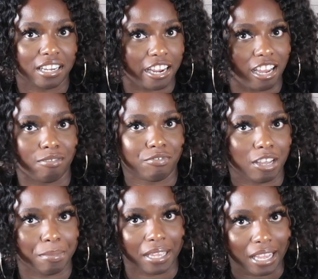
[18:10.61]
It ain't gonna
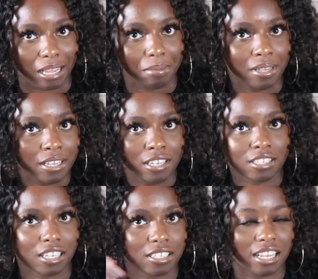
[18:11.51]
fill me up.
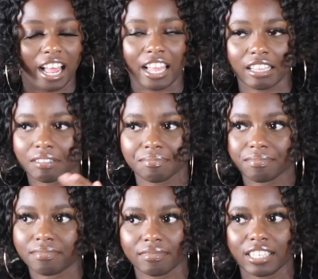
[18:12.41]
So it's like,
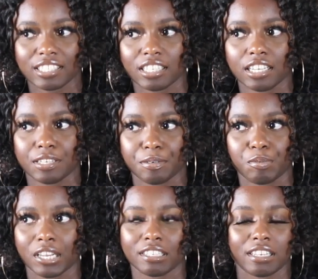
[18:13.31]
it
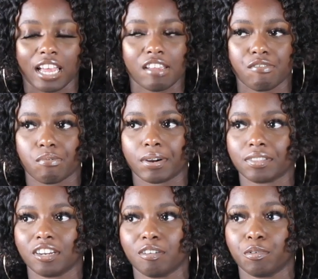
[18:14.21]
really is not even
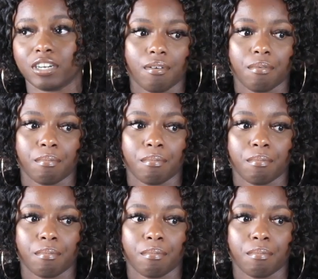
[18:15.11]
worth it anymore.